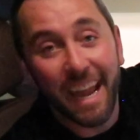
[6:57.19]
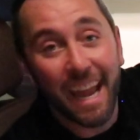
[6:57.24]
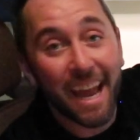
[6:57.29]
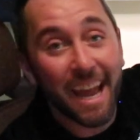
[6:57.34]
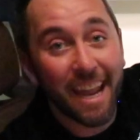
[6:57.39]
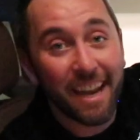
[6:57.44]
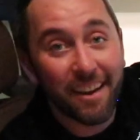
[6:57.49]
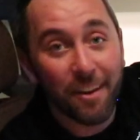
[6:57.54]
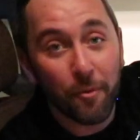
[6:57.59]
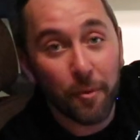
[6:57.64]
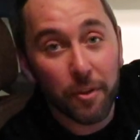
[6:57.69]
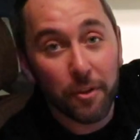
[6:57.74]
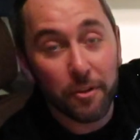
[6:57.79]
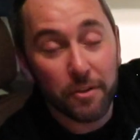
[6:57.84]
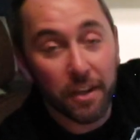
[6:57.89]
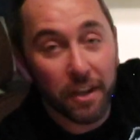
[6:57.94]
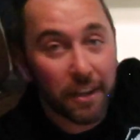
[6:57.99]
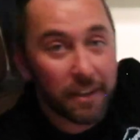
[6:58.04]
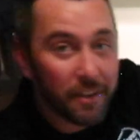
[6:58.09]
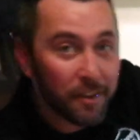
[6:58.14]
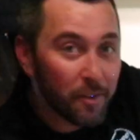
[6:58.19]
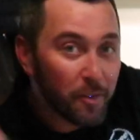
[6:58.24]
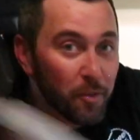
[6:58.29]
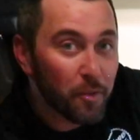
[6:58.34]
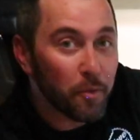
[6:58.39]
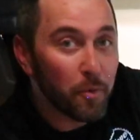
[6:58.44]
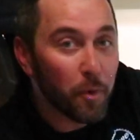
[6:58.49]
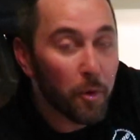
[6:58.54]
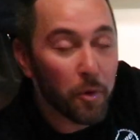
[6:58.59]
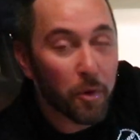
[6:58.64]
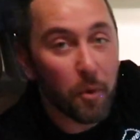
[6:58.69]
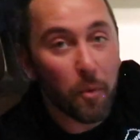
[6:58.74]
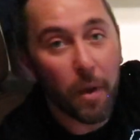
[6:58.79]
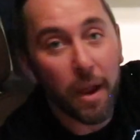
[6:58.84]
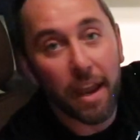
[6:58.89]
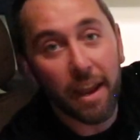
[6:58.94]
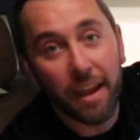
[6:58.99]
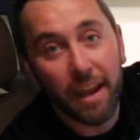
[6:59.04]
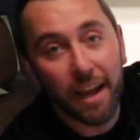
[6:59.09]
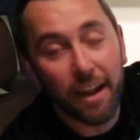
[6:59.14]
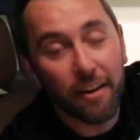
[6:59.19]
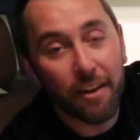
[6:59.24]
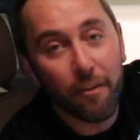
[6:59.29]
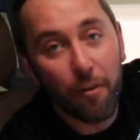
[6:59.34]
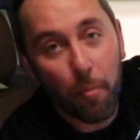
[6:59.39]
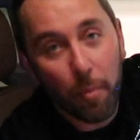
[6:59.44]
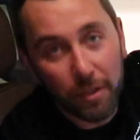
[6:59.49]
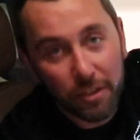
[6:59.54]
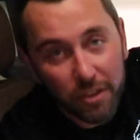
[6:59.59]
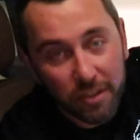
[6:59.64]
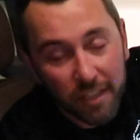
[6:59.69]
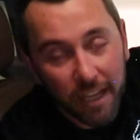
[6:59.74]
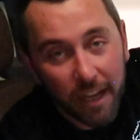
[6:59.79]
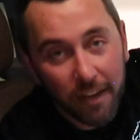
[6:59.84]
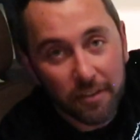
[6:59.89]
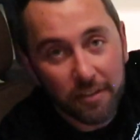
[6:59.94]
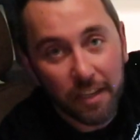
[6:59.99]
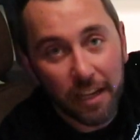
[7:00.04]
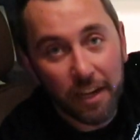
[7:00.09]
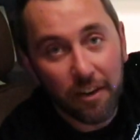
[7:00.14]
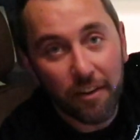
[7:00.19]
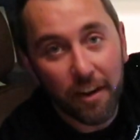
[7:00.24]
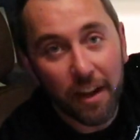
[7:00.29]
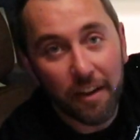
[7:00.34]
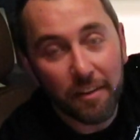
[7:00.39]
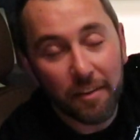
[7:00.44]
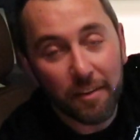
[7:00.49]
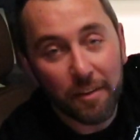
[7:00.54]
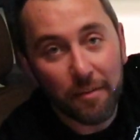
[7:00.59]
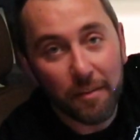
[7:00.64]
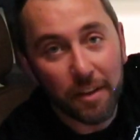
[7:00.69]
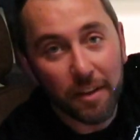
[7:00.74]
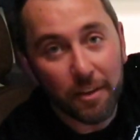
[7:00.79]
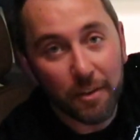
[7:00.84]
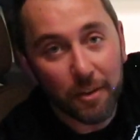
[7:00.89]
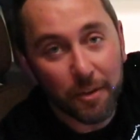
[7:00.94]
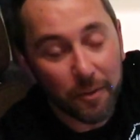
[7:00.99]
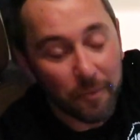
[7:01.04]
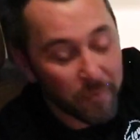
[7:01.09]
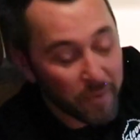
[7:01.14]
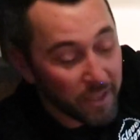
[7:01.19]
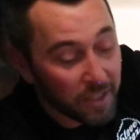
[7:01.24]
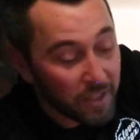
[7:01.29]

And when they're done, throw it away. I don't have a bunch of towels laying around in the vehicle.